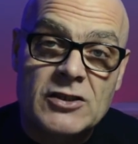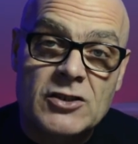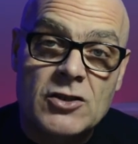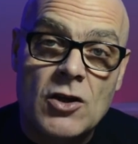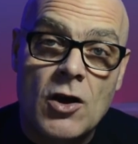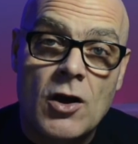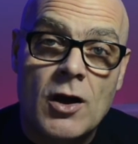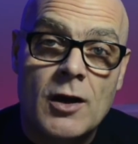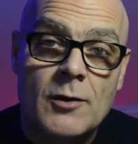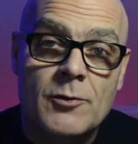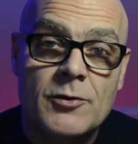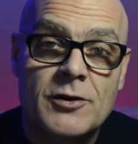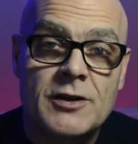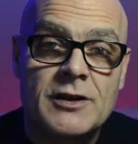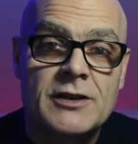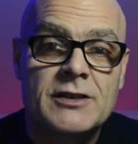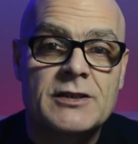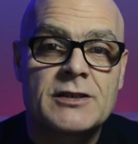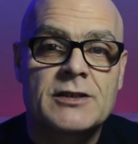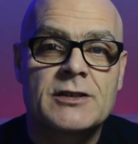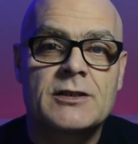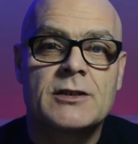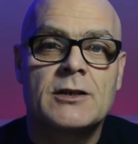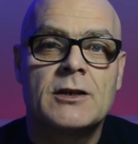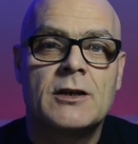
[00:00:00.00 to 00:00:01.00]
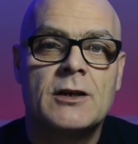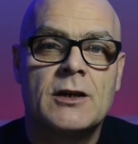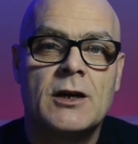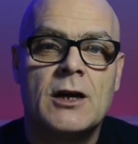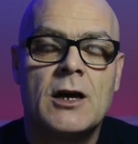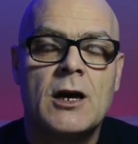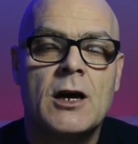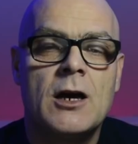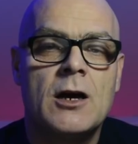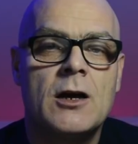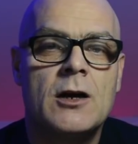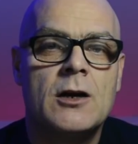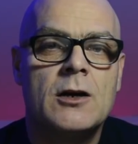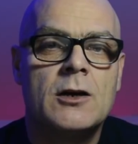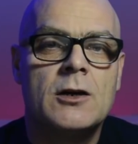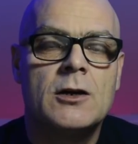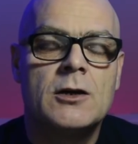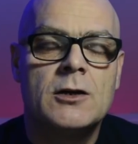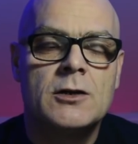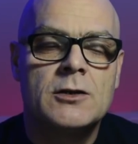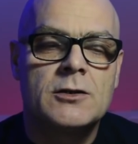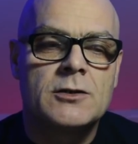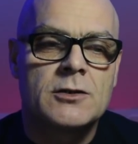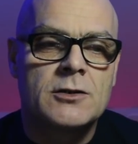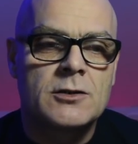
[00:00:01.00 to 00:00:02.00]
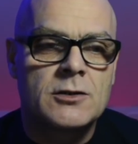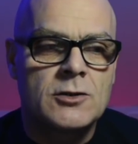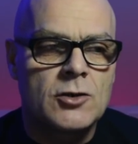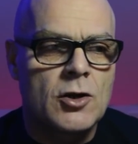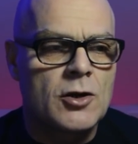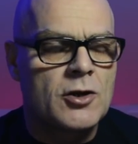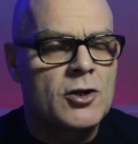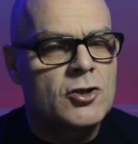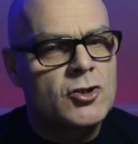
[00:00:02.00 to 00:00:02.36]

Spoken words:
started with this, like